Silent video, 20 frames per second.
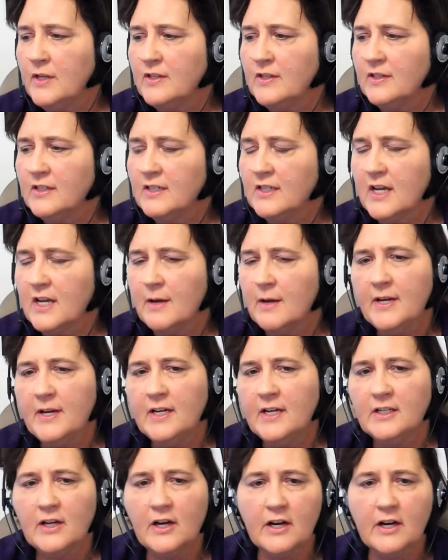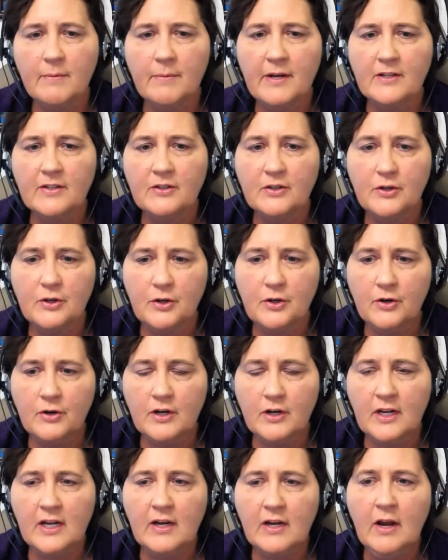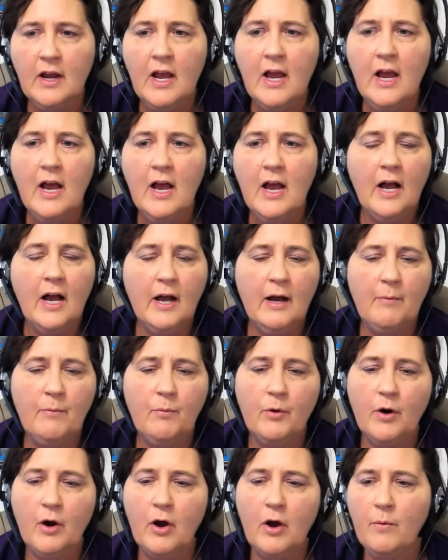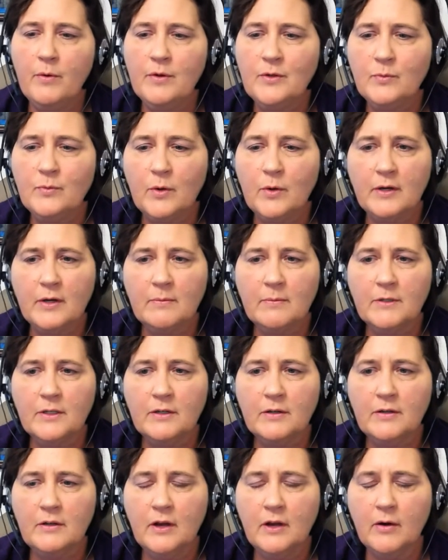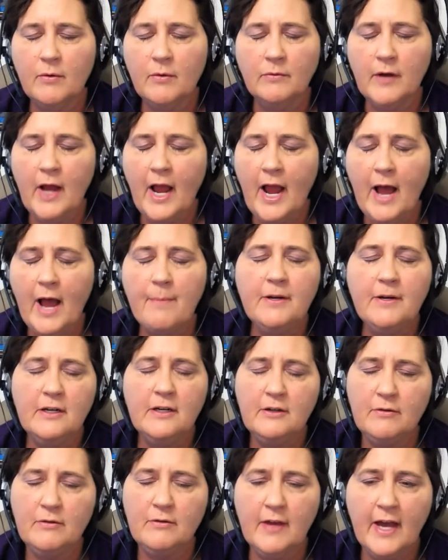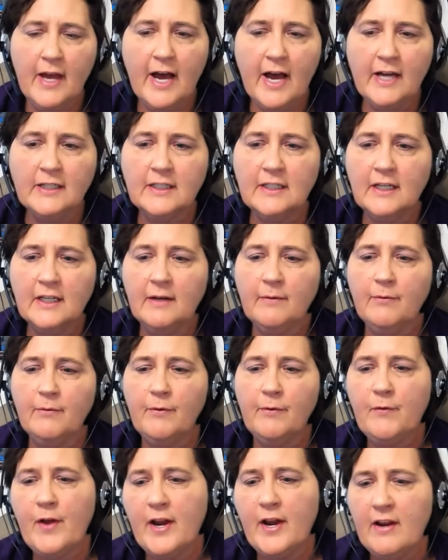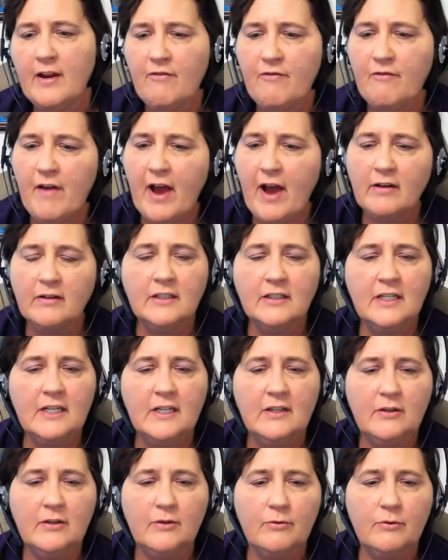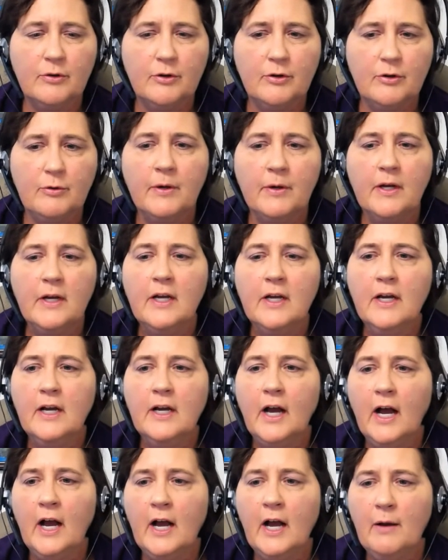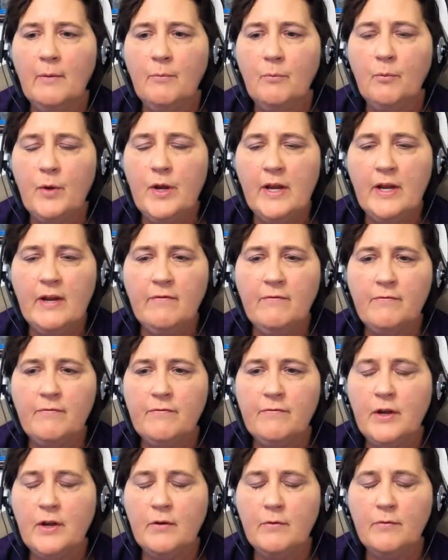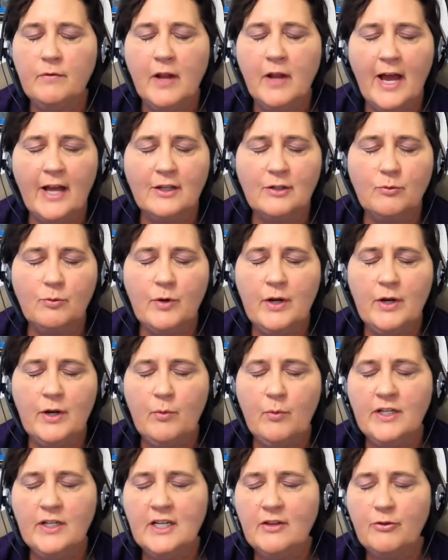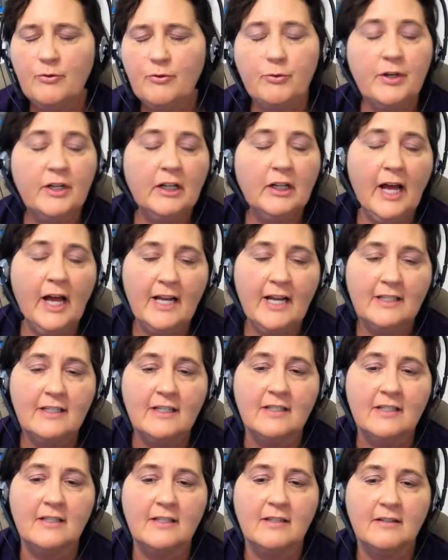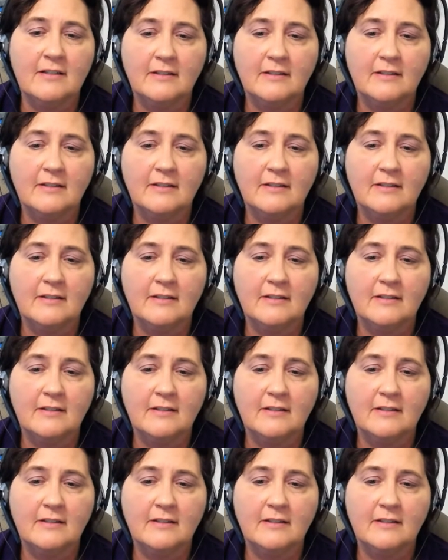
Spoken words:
us to come in and talk about security, we're always welcome to, happy to do that. If we've got any faculty in the group, last week we did 3 classes